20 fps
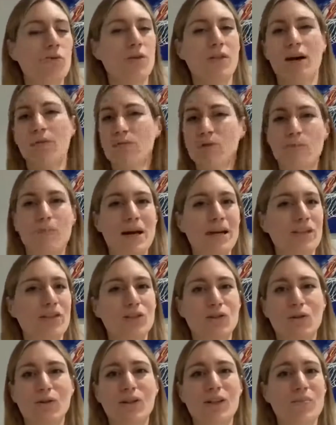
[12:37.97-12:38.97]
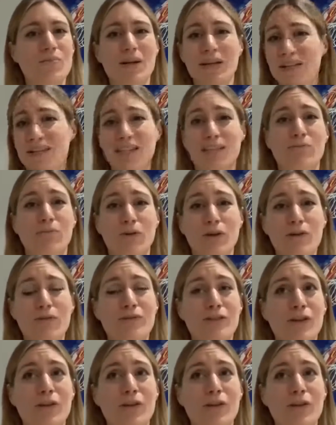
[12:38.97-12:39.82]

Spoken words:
what that was based on has been disproved.